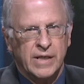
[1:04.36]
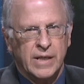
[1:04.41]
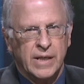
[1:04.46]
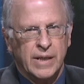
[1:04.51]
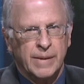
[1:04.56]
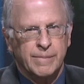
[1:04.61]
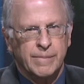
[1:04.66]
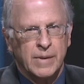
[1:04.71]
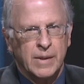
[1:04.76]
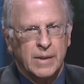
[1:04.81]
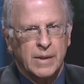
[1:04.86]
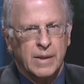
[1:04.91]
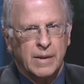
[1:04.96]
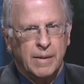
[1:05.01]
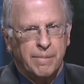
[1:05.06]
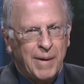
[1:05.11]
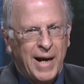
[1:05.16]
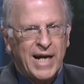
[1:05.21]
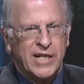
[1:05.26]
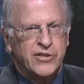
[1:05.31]
uh,
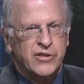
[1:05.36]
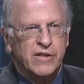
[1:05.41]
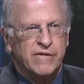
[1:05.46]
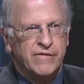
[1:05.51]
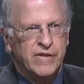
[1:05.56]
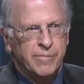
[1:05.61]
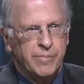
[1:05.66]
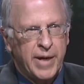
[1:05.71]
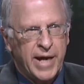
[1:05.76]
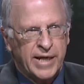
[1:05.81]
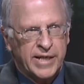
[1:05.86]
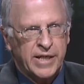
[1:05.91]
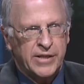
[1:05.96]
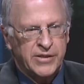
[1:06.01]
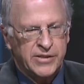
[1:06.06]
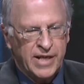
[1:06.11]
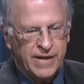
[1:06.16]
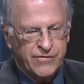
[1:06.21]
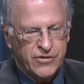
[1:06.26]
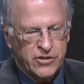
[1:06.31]
a positive impact on
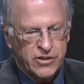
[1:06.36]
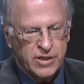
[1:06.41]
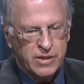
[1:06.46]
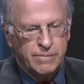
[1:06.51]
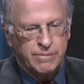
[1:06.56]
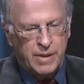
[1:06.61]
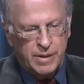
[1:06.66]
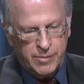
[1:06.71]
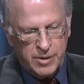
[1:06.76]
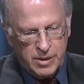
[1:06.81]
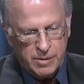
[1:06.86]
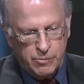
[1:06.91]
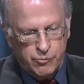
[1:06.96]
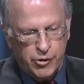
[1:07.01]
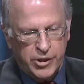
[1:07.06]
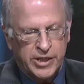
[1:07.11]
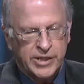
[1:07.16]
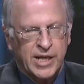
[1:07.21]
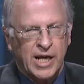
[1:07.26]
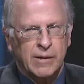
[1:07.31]
the deficit, maybe
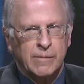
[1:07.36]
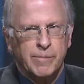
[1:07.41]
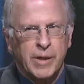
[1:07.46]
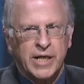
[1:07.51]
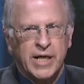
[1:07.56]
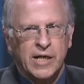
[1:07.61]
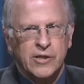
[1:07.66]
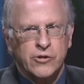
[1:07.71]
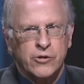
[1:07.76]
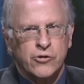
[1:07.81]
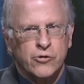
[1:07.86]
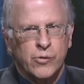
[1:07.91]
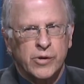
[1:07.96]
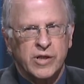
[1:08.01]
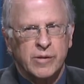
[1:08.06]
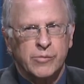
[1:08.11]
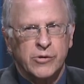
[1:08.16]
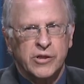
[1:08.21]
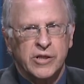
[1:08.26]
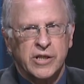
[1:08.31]
bring it down by
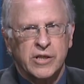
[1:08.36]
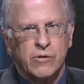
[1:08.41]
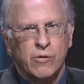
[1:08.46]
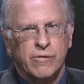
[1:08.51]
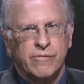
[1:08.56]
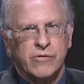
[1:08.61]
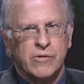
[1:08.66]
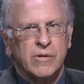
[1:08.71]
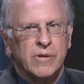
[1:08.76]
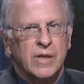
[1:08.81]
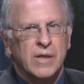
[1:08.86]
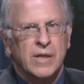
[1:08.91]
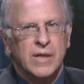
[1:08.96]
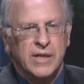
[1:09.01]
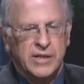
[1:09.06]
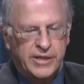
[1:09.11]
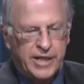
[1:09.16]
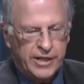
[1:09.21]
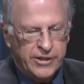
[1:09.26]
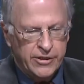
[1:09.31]
120 billion over
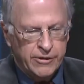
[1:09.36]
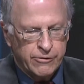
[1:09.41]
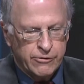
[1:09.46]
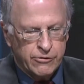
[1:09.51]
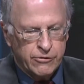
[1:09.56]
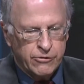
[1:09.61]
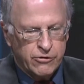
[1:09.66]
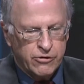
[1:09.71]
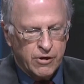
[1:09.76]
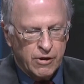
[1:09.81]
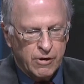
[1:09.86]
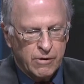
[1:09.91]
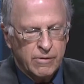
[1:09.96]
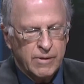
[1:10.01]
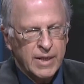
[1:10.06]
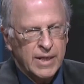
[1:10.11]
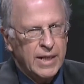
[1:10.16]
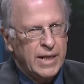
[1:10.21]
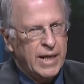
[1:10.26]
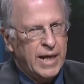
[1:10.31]
10 years or so.
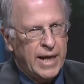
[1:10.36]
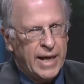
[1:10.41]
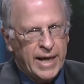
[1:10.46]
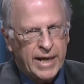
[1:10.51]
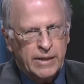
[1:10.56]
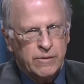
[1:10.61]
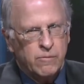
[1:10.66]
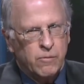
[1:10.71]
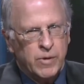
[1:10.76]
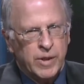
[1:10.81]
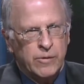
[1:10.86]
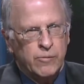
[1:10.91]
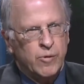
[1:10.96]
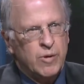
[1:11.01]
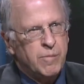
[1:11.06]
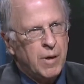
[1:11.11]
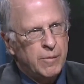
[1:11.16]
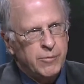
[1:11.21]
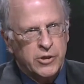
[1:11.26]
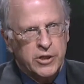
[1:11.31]
And when the
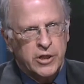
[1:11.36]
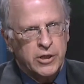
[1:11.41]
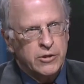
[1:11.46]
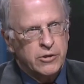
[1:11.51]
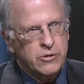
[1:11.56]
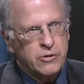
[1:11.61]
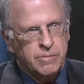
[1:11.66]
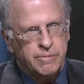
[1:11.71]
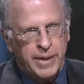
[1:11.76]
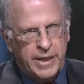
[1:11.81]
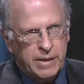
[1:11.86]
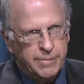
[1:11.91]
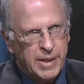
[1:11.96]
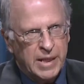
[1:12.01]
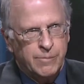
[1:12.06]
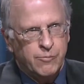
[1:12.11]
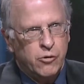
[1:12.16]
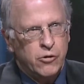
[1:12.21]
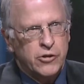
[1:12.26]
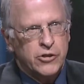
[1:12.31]
Republicans made a
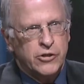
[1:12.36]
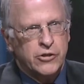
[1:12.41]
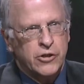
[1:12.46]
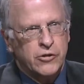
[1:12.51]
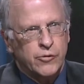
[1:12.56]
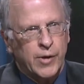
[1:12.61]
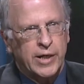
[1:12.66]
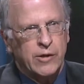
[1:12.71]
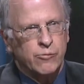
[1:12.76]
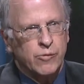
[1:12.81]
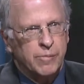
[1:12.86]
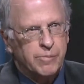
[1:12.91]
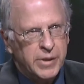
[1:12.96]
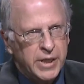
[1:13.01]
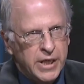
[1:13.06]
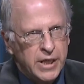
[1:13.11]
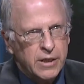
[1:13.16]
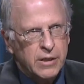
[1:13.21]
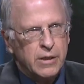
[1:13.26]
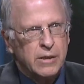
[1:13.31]
big push to try to
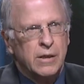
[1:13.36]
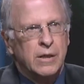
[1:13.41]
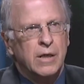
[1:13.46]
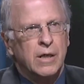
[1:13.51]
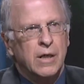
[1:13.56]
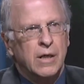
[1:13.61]
repeal